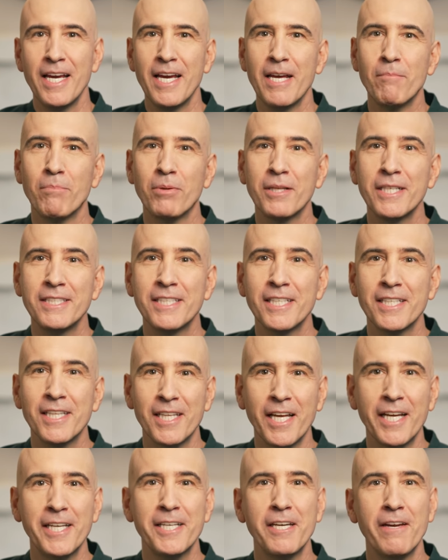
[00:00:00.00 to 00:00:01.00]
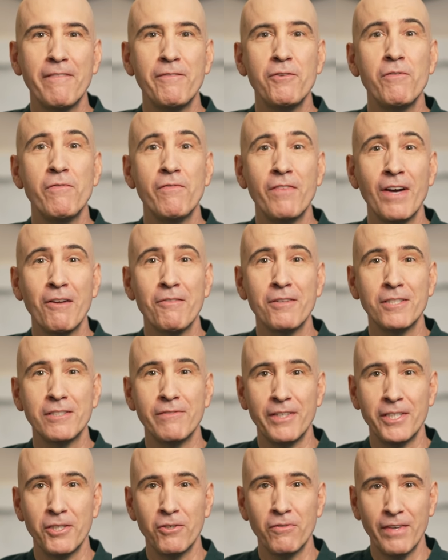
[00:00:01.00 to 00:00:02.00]
And please hit like if you found this
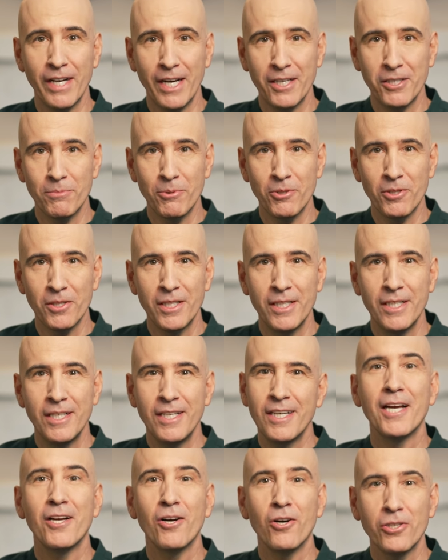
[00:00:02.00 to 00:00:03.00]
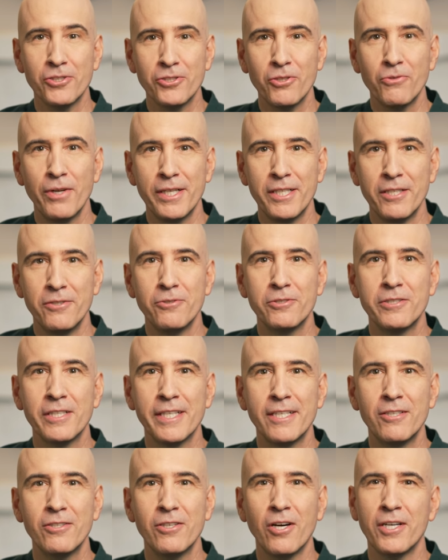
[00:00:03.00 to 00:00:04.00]
video valuable. I also write a
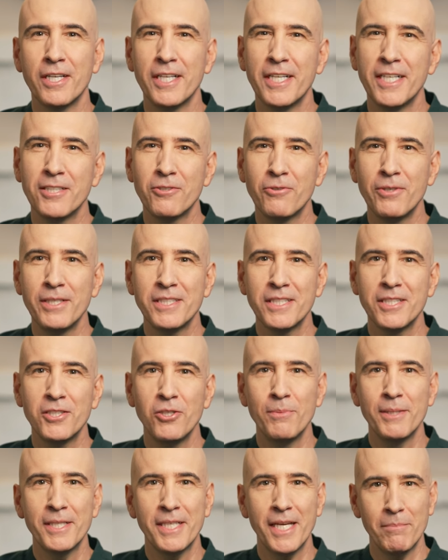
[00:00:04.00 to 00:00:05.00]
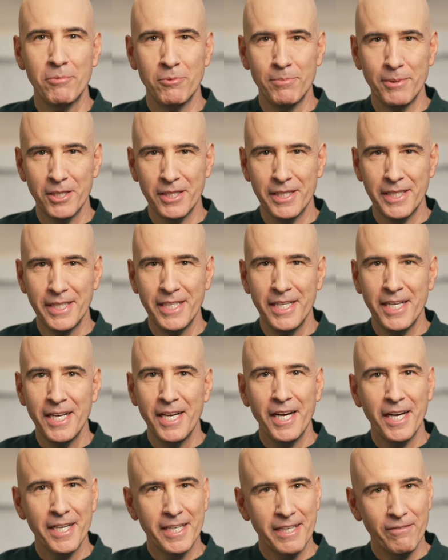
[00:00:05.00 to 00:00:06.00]
newsletter on increasing human capability.
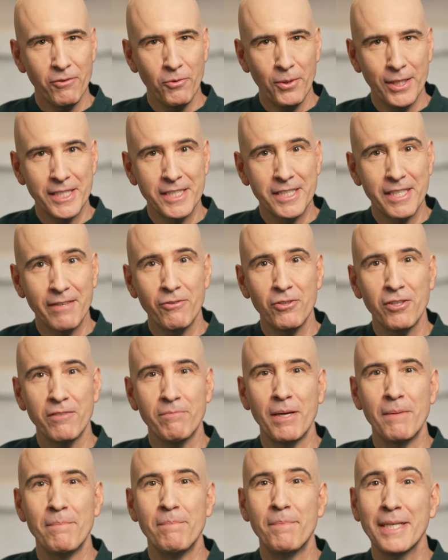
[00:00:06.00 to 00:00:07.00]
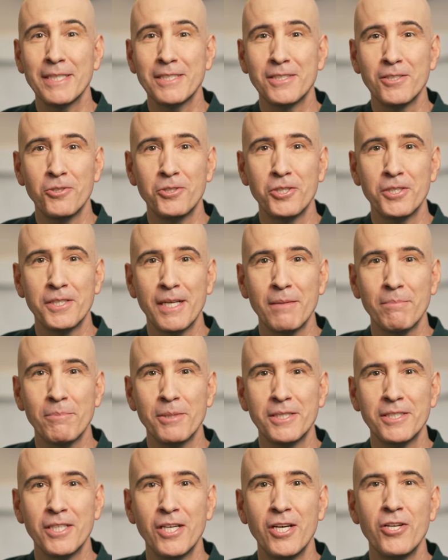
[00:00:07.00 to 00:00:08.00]
I give away several of my best Notion
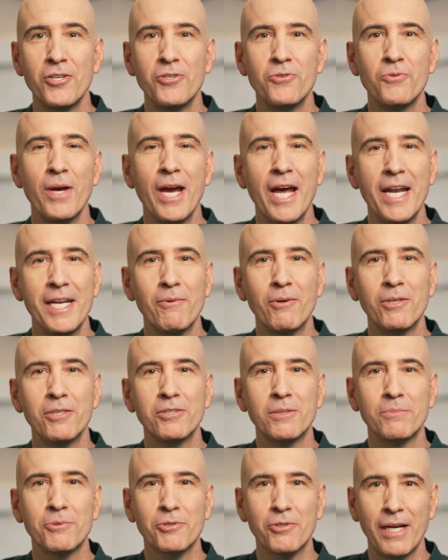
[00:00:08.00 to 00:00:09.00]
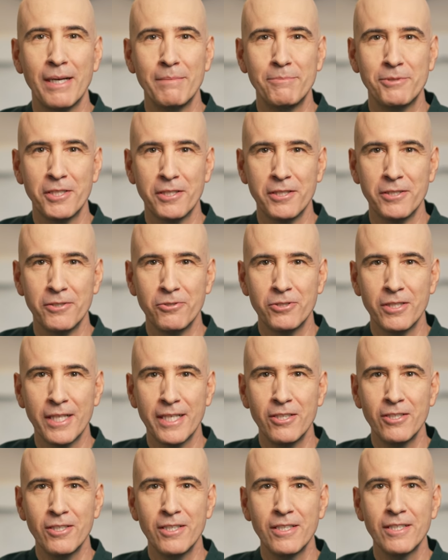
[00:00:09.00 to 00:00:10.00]
templates to anyone who subscribes to the
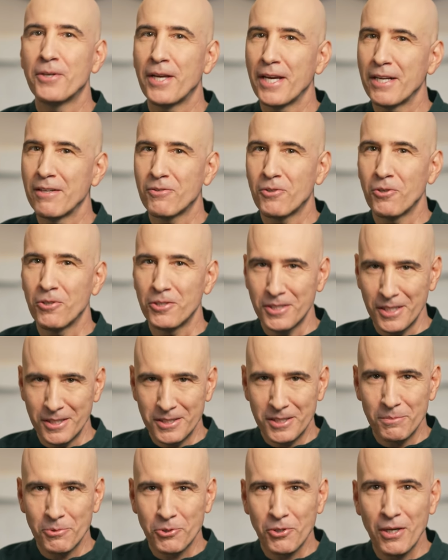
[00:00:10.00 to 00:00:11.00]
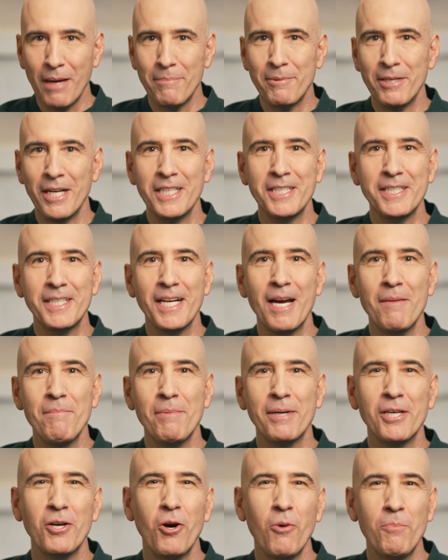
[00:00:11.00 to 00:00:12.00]
newsletter. You can, of course, unsubscribe at any time,
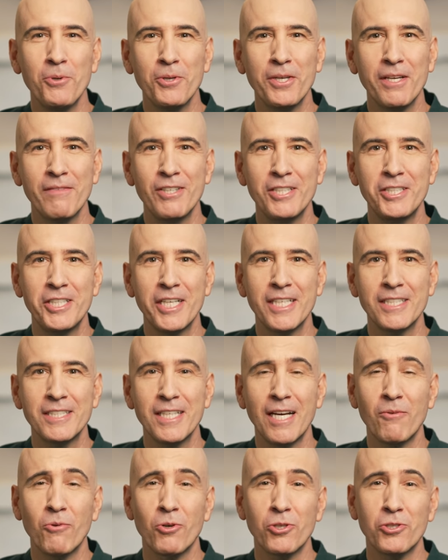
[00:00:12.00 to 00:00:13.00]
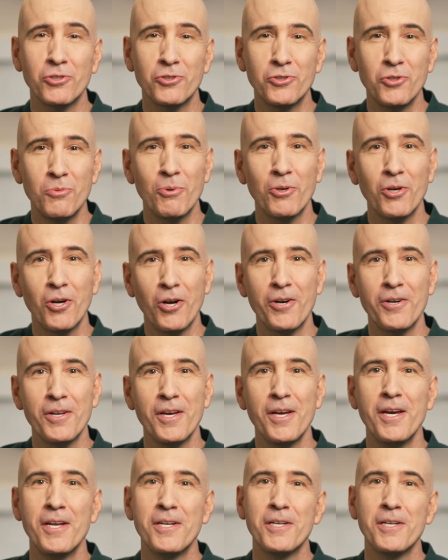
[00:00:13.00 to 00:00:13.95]
but I hope you'll give it a chance. I work super hard